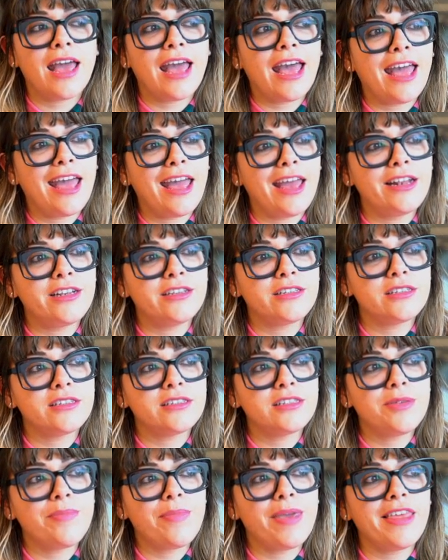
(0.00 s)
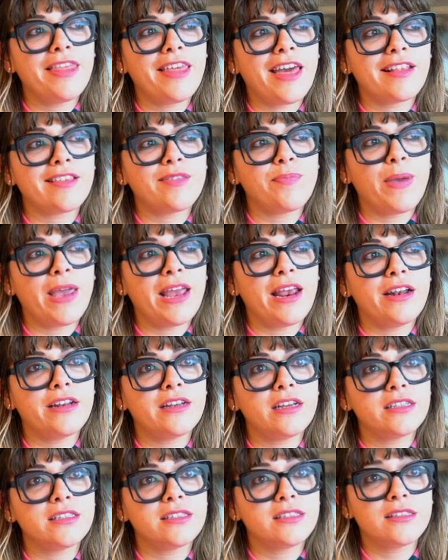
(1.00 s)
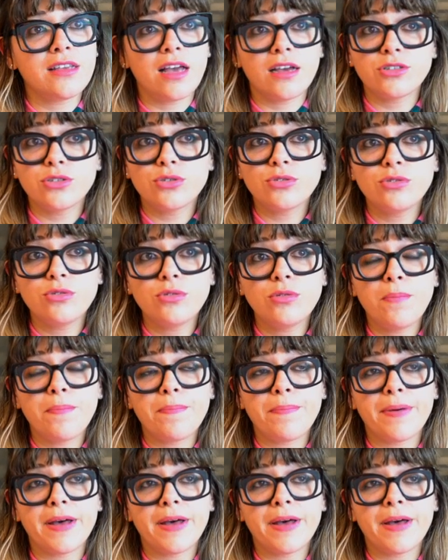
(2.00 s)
And to me, that's been a subtle